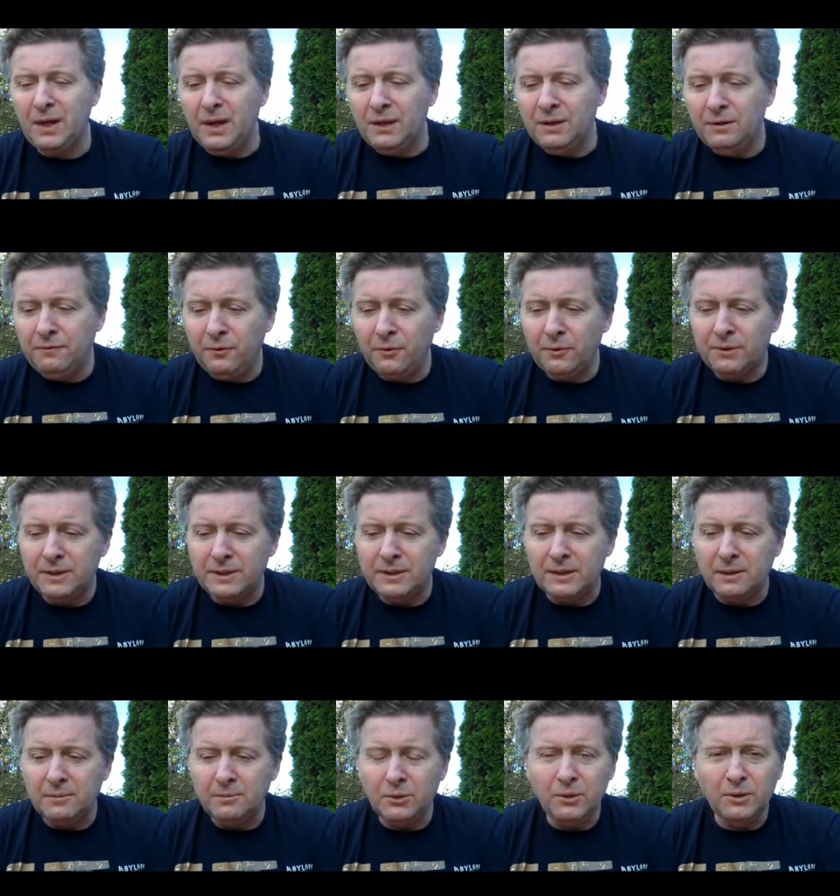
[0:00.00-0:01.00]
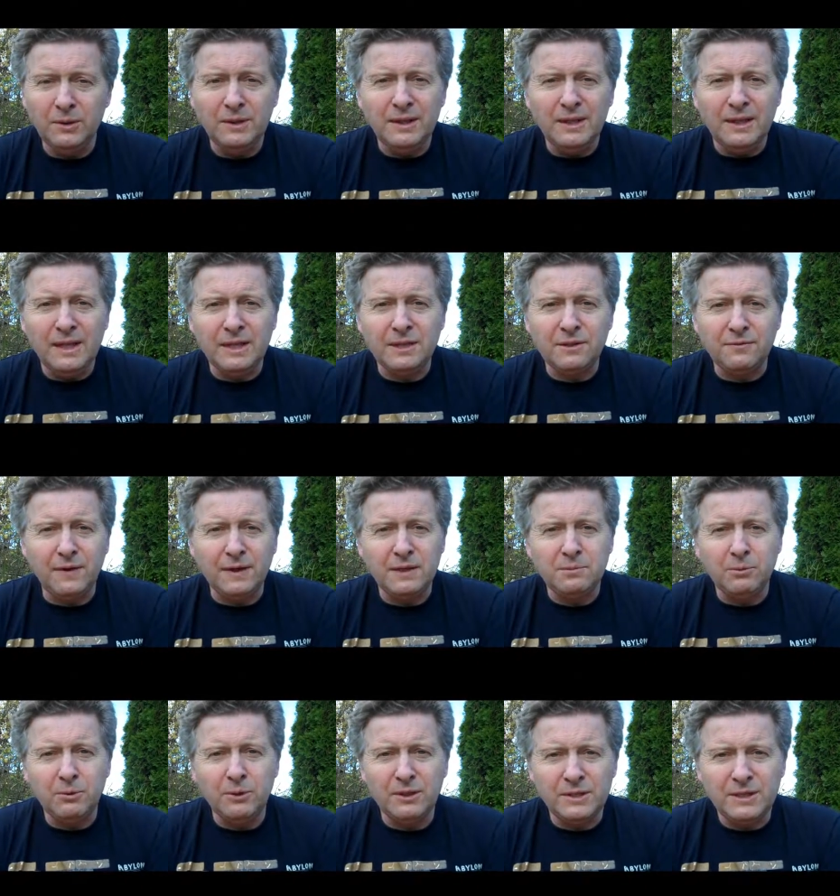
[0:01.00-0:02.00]
The fourth example is
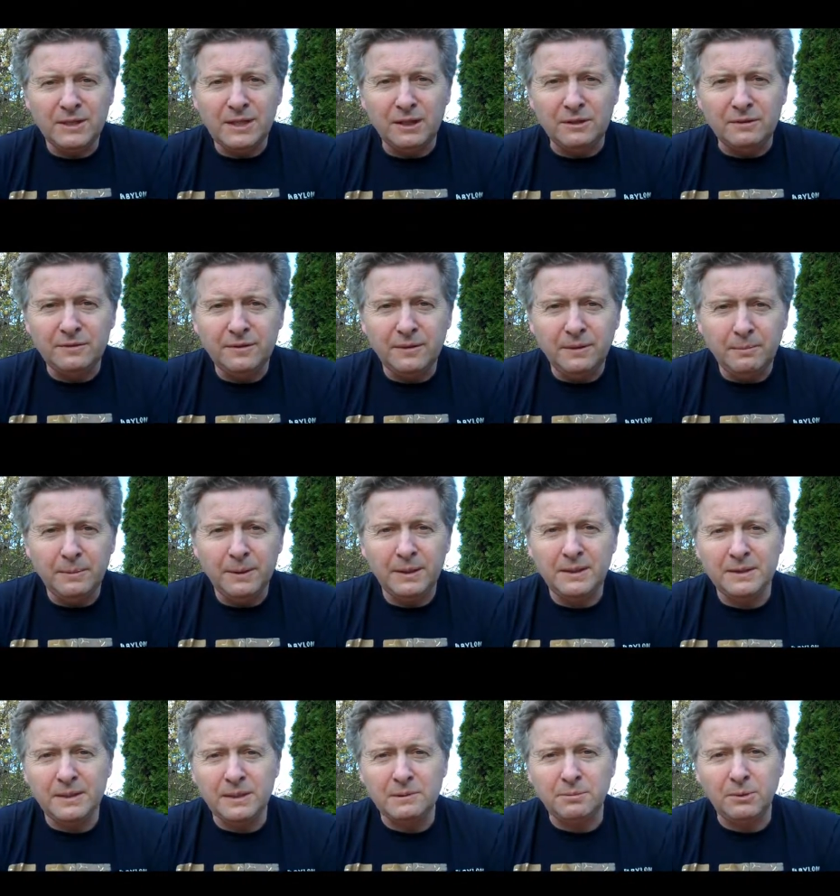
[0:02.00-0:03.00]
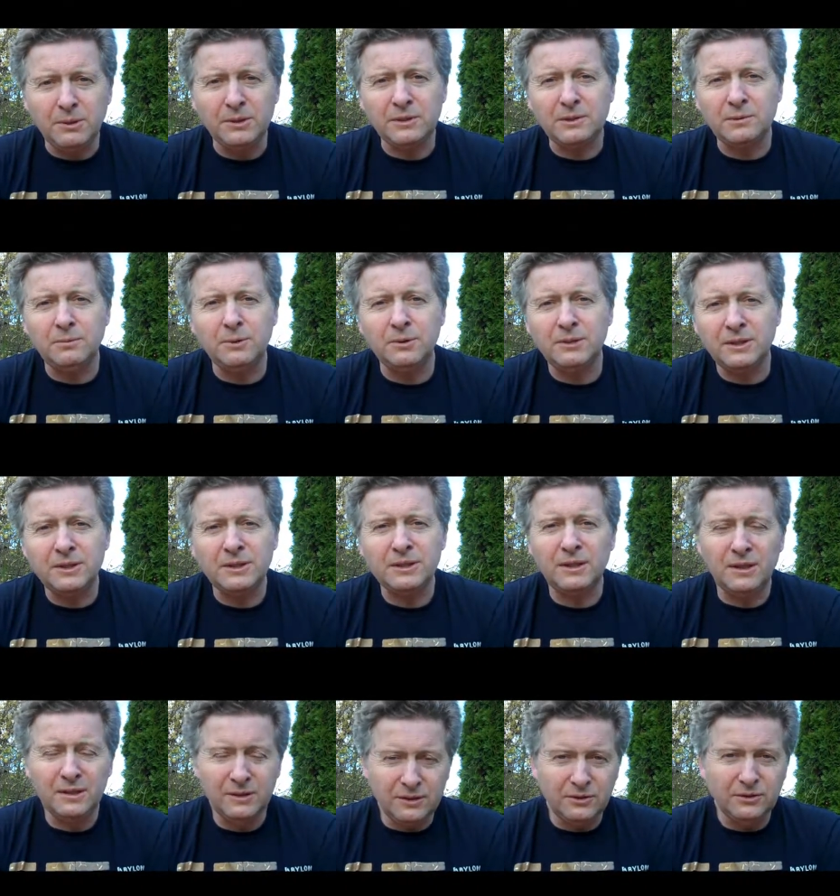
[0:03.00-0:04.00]
Facebook itself, because it's possible to
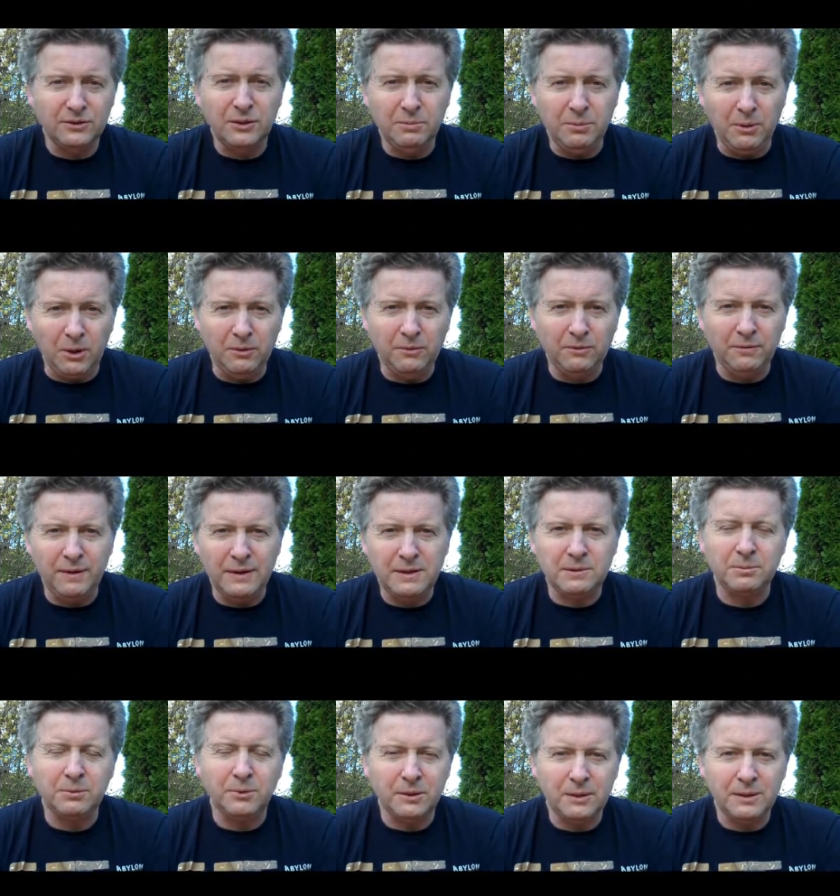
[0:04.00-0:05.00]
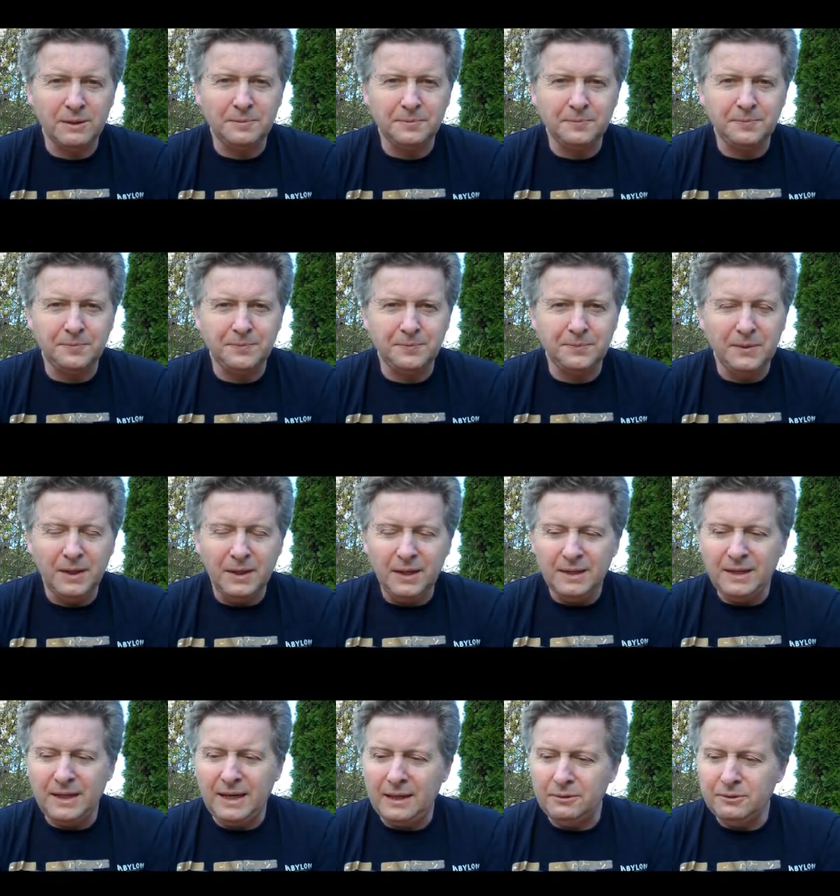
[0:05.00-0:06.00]
start a group on Facebook.
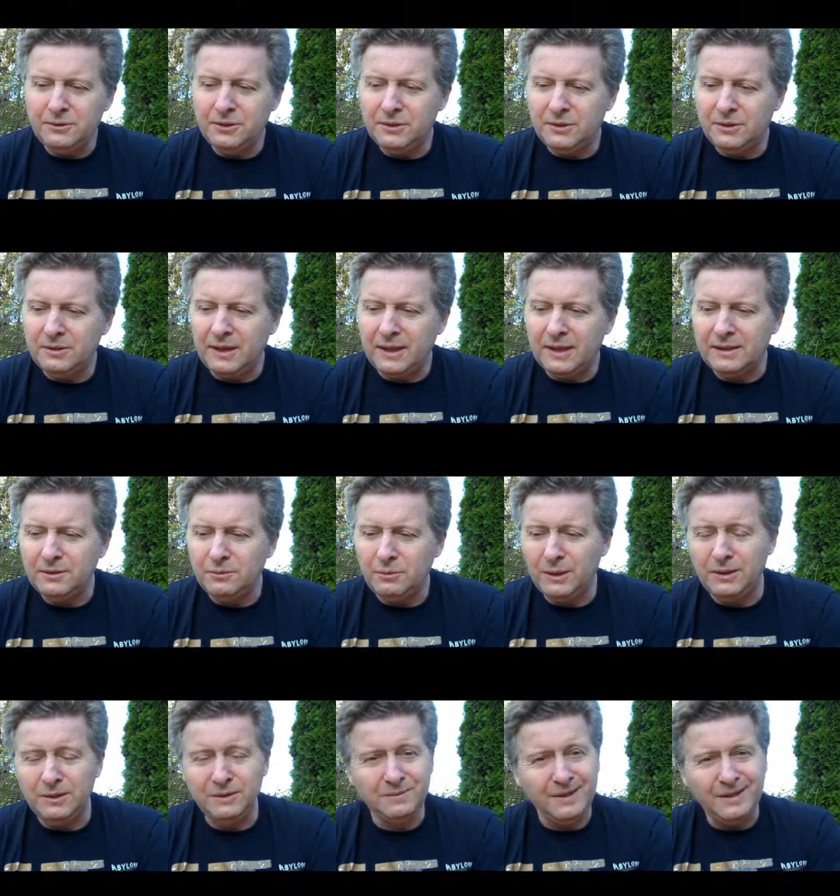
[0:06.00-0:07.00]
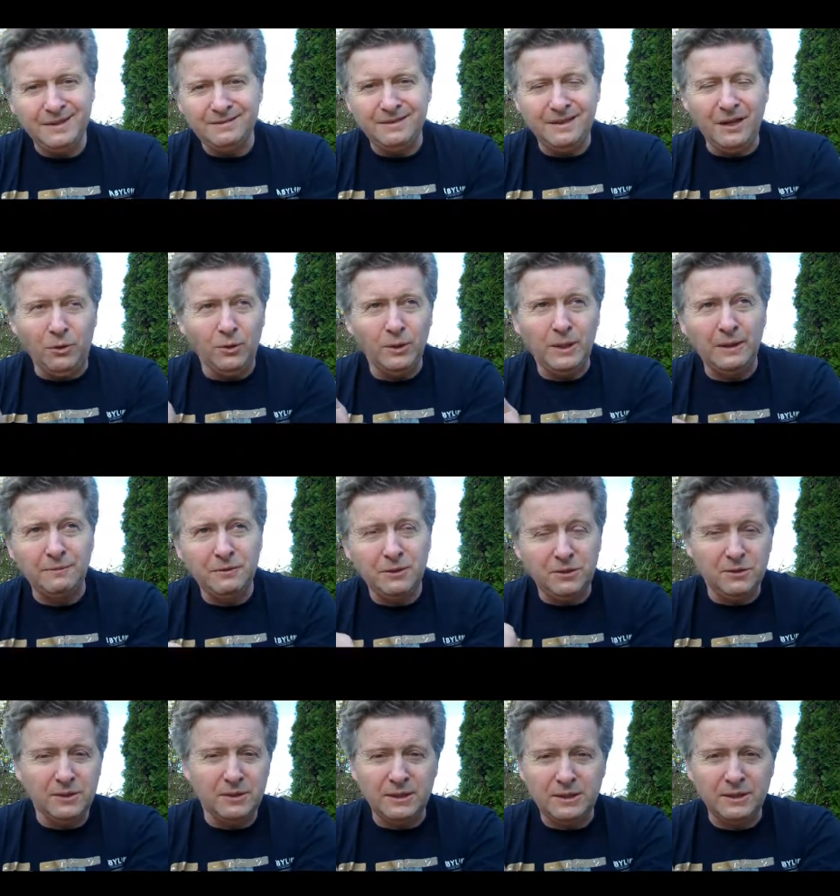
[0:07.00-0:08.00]
Now, how would you do that? Well, all you have to do
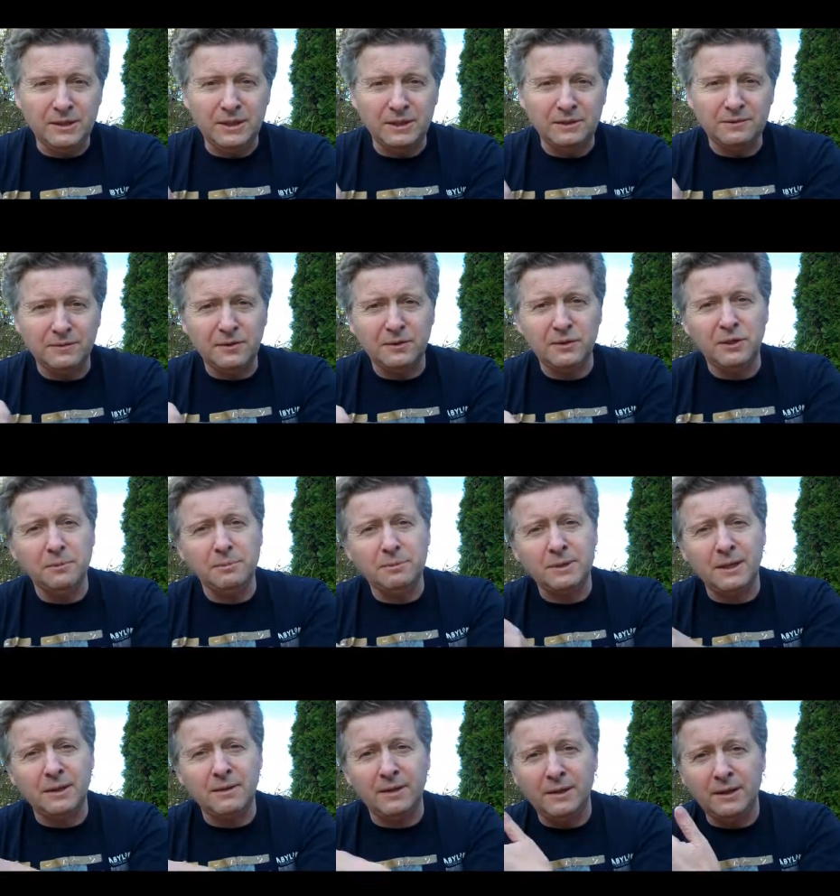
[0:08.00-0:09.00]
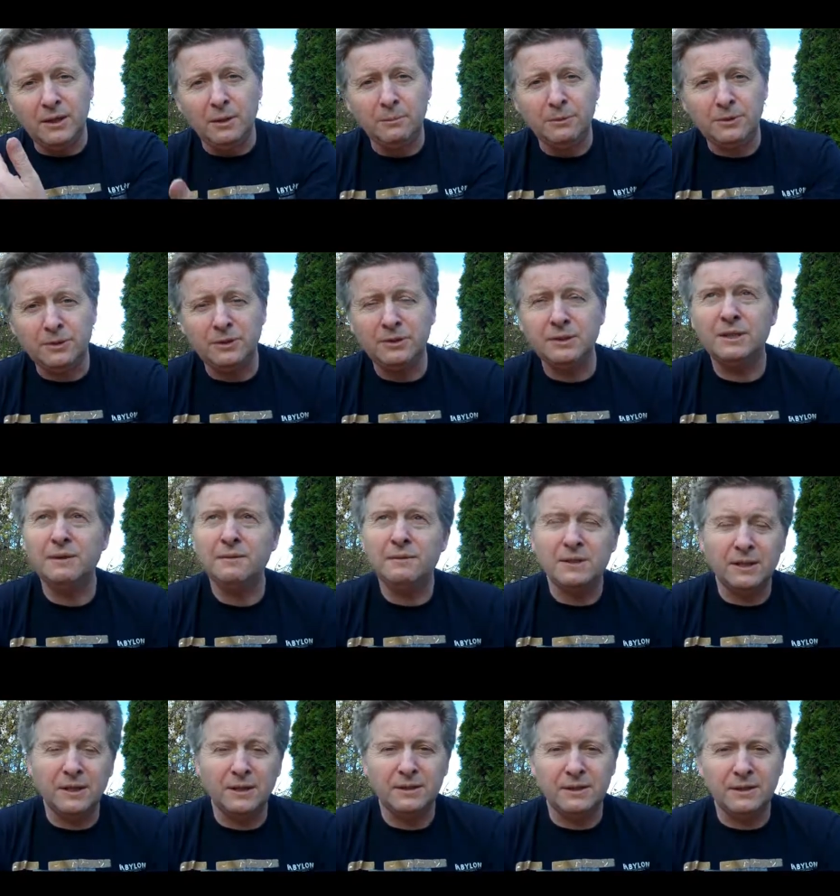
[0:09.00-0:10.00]
is to search for groups, and then the opportunity of
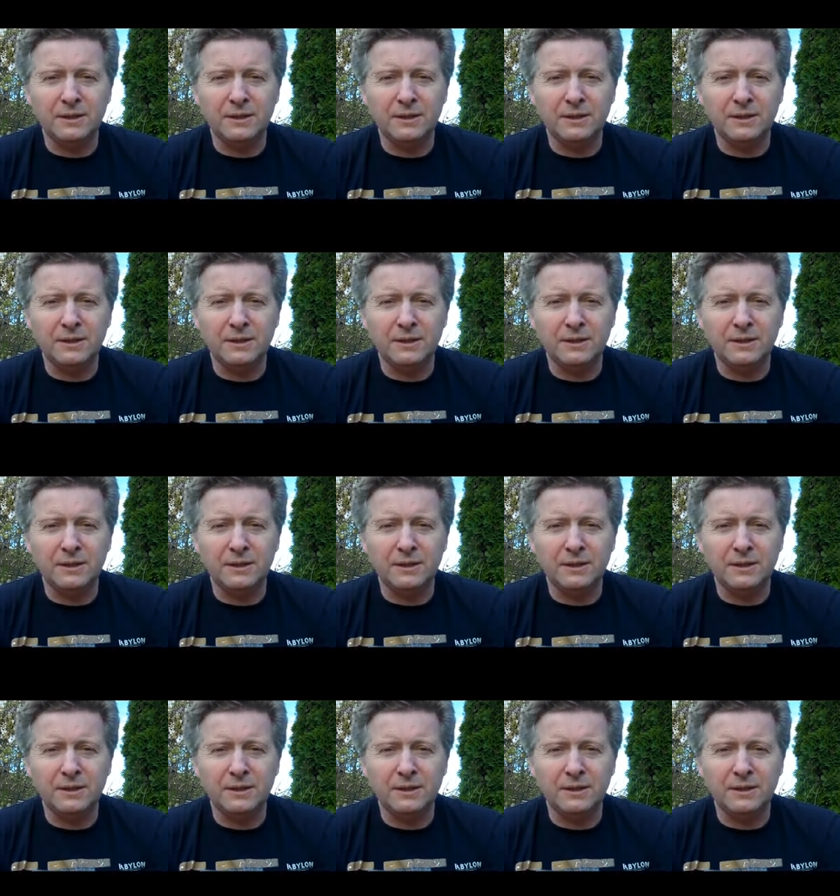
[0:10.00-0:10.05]
starting